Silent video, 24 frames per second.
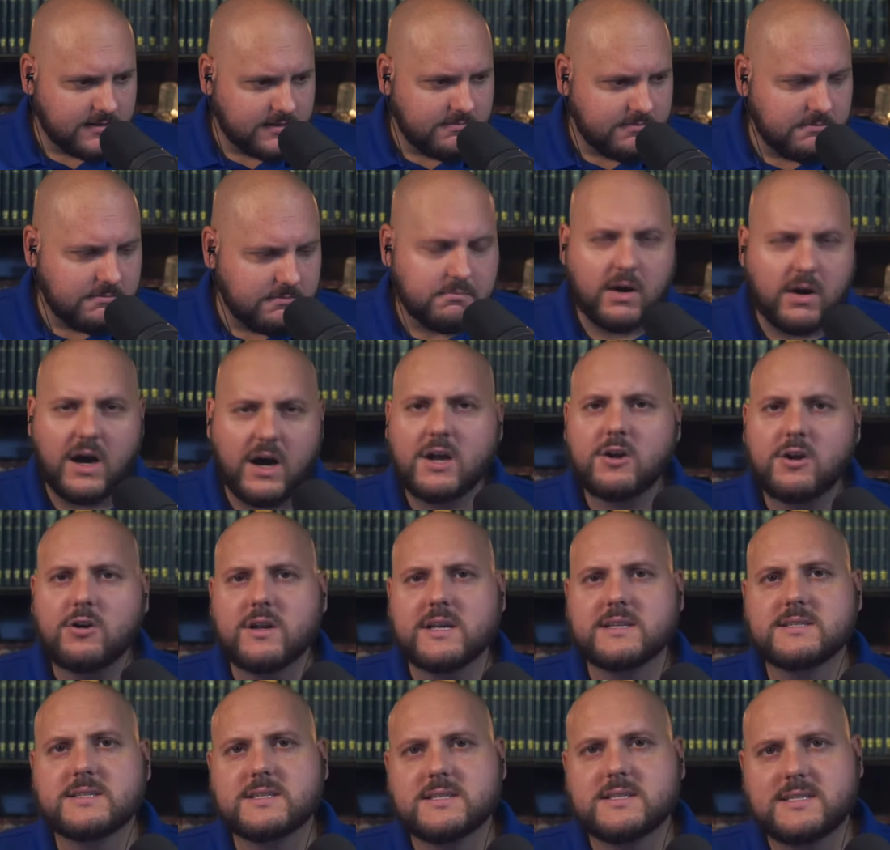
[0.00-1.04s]

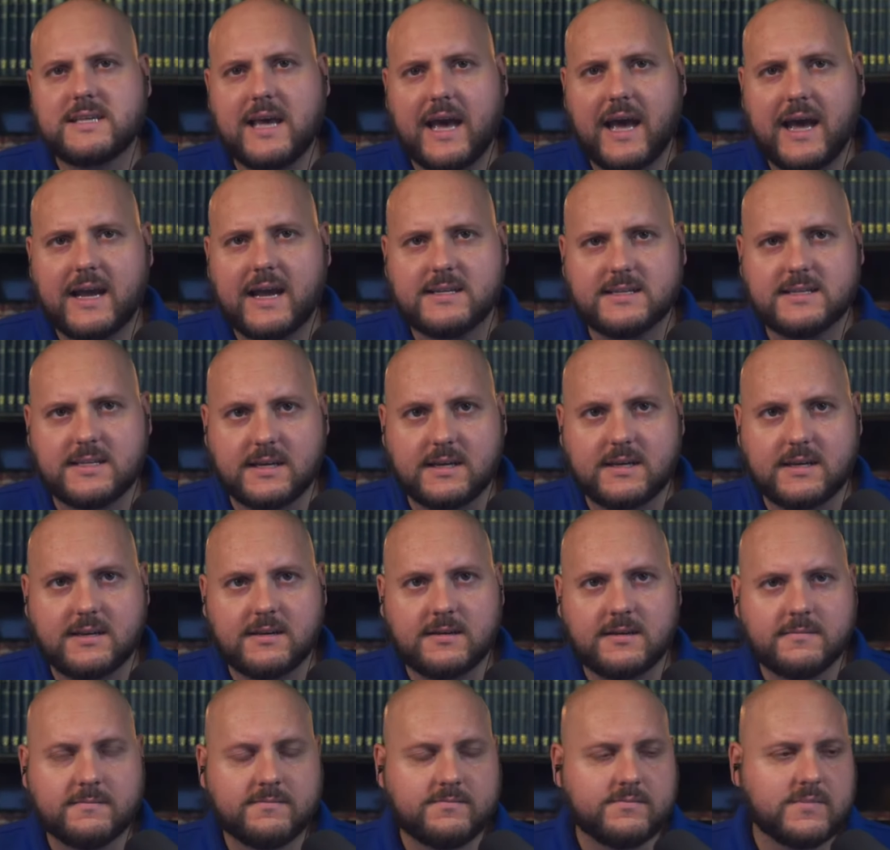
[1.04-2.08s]
modernist tactic
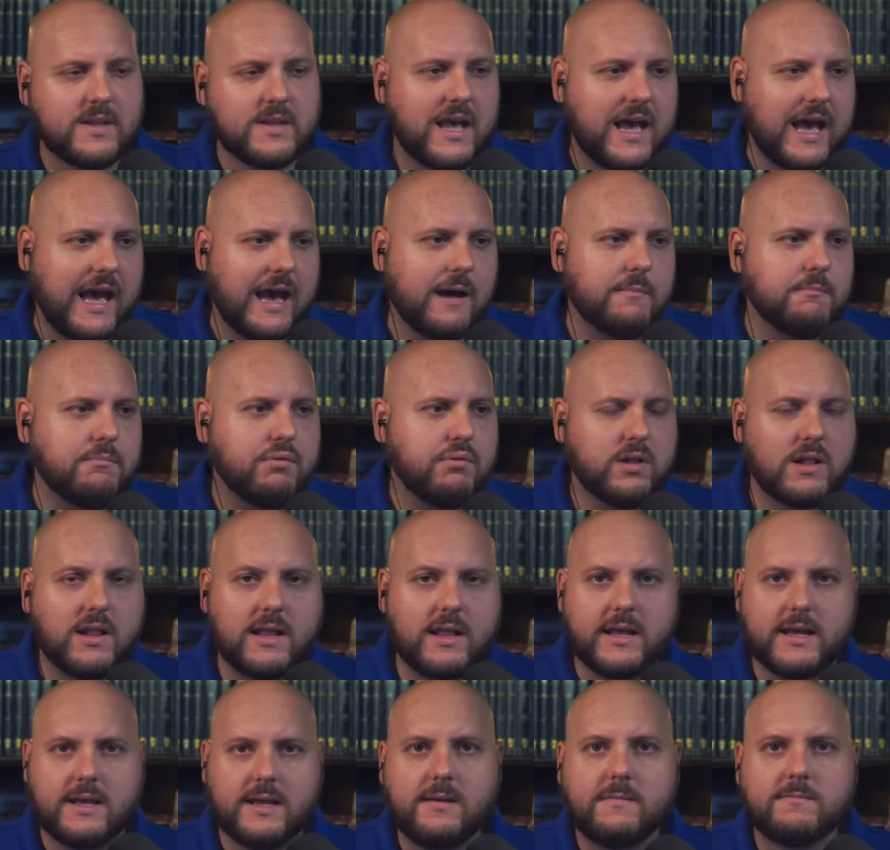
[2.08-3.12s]
at
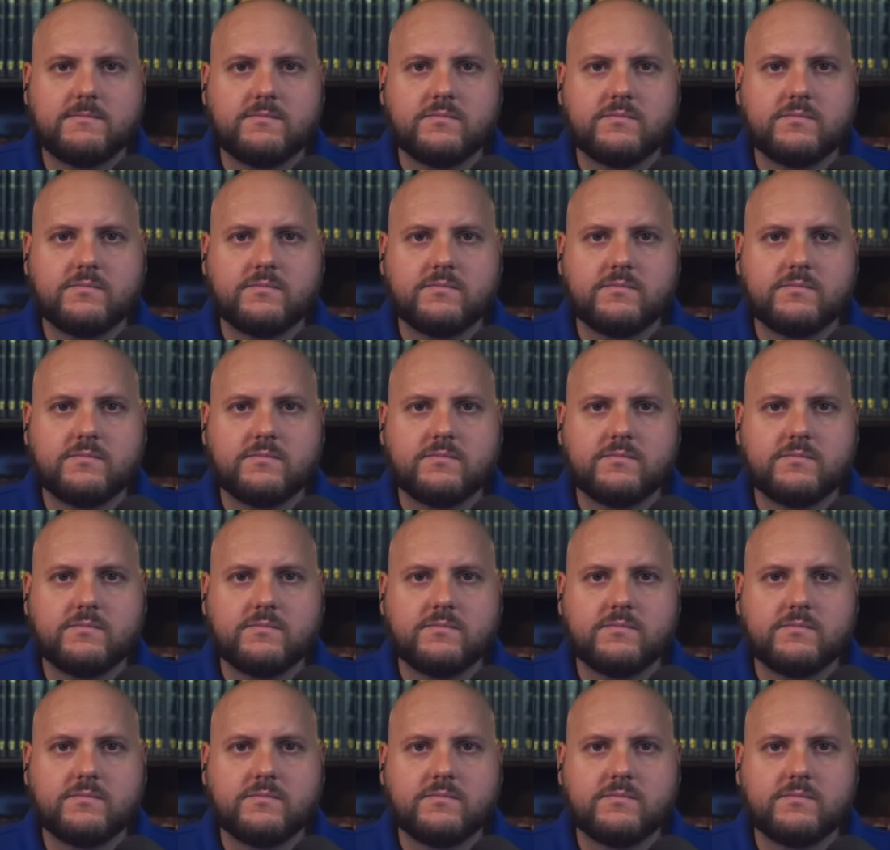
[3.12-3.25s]
play